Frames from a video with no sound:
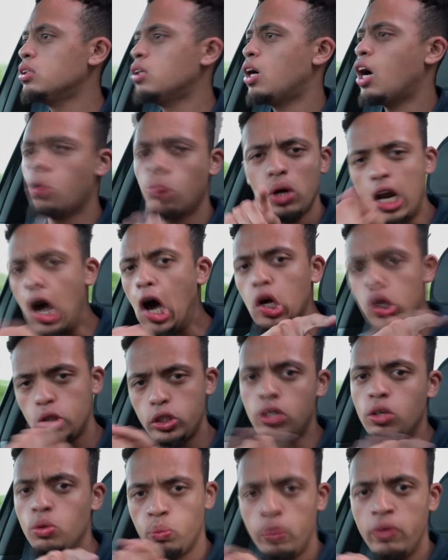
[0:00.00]
I will
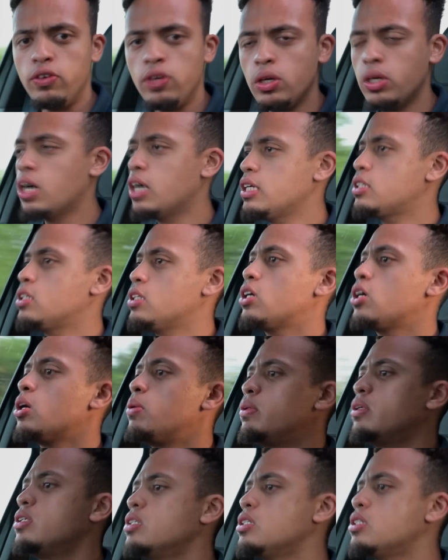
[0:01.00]
argue with you guys in the
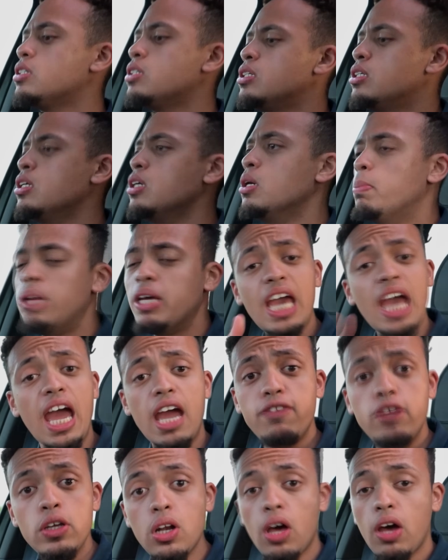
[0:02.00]
comments. But yeah,
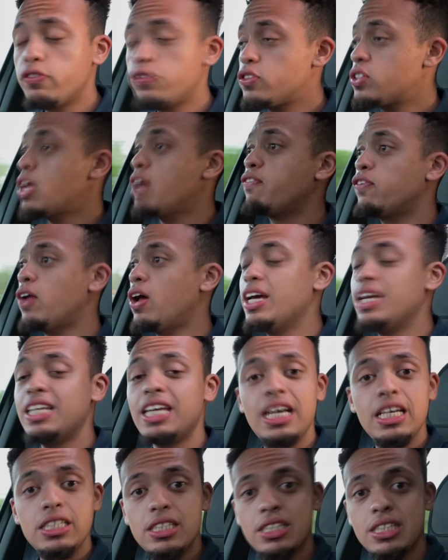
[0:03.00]
if you like stuff like
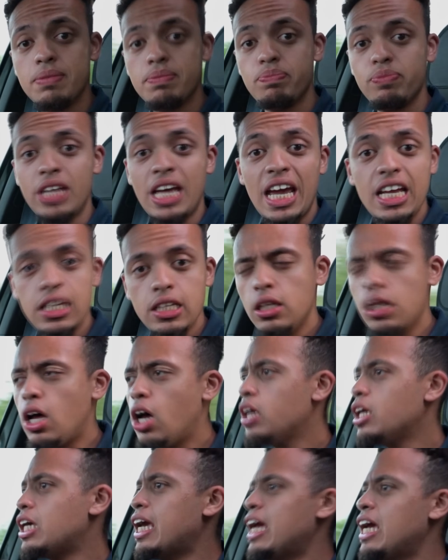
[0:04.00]
this, hit the
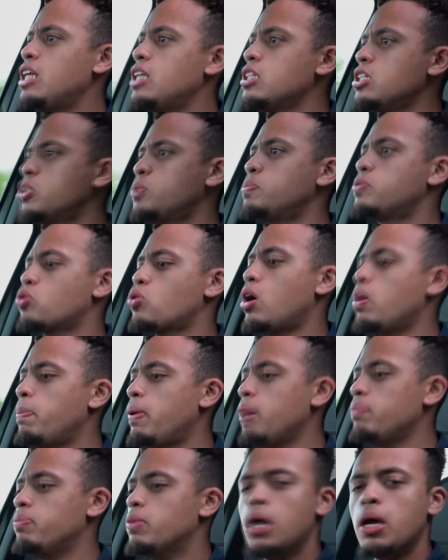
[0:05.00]
like, hit the subscribe
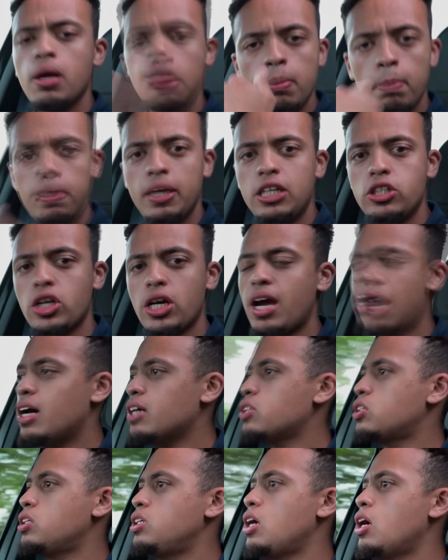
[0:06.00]
button. Big shout
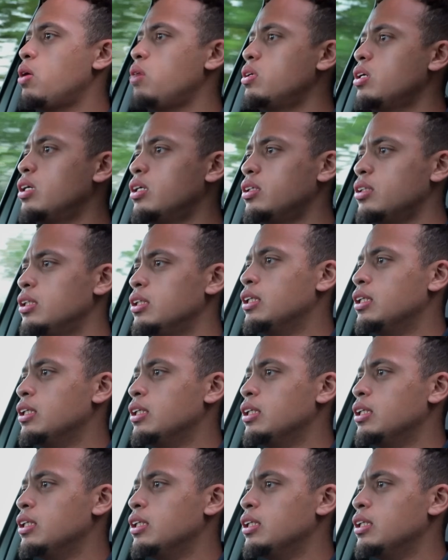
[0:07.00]
out to the owner.